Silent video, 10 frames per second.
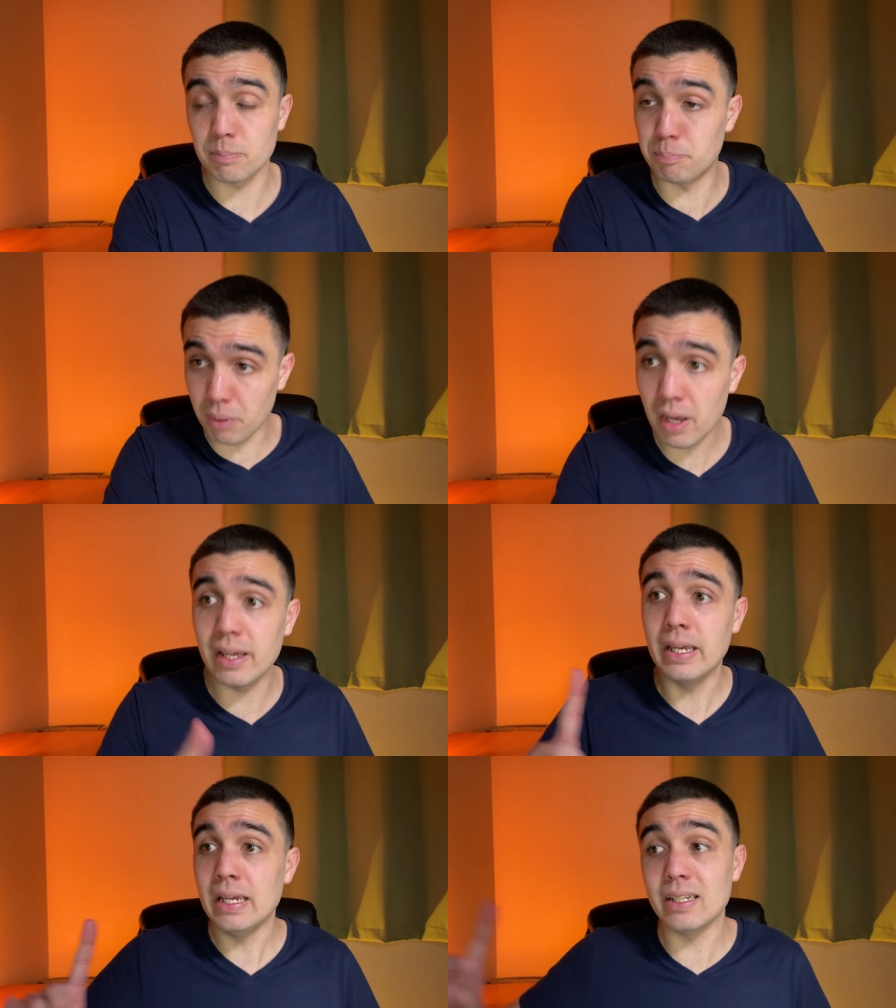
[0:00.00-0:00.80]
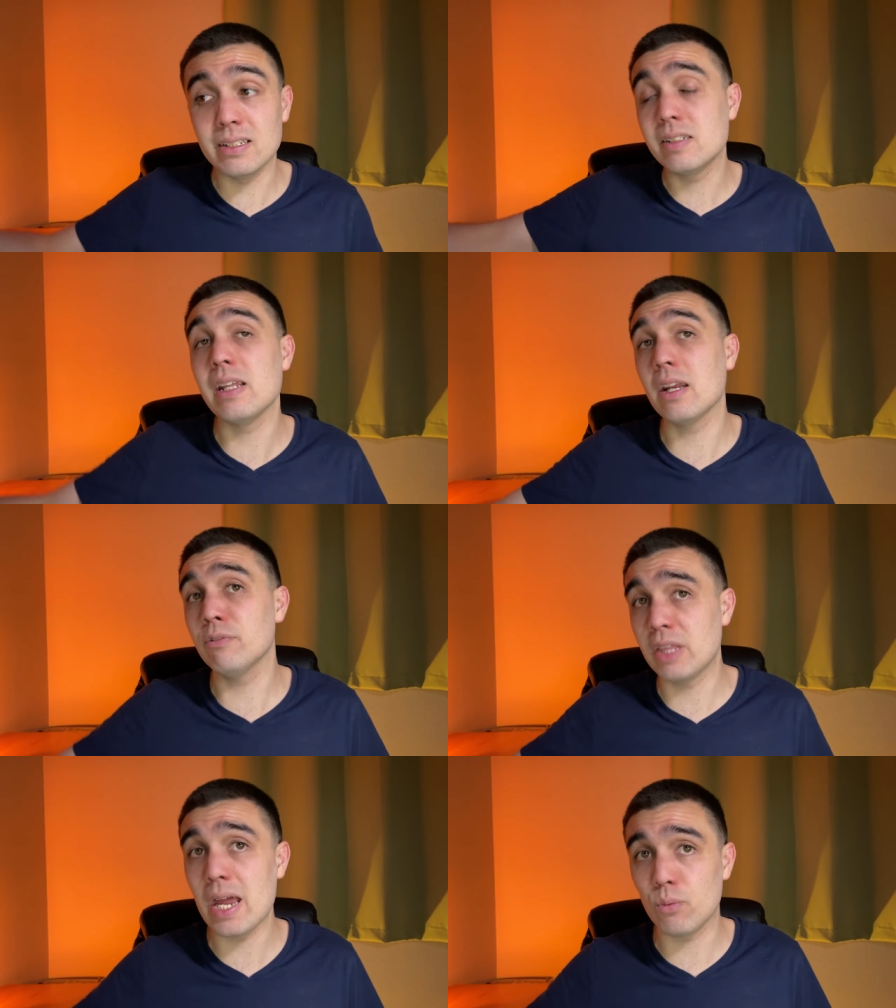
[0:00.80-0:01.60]
But instead
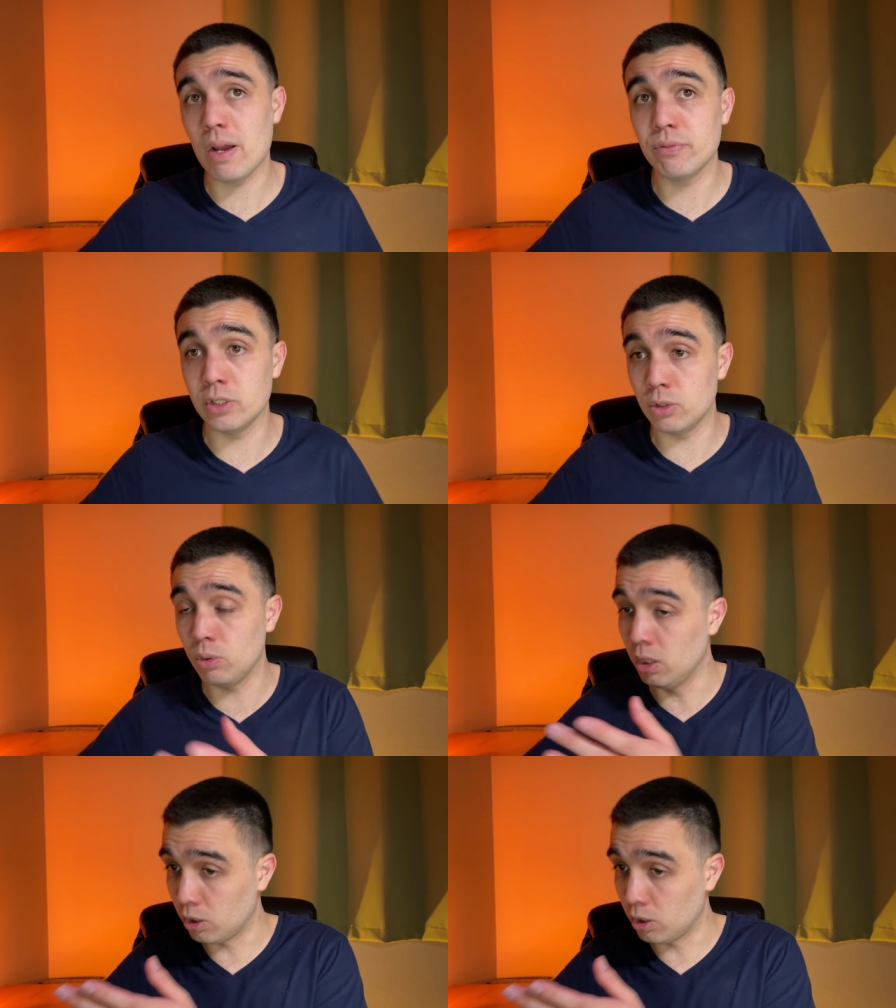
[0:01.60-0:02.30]
of that revenue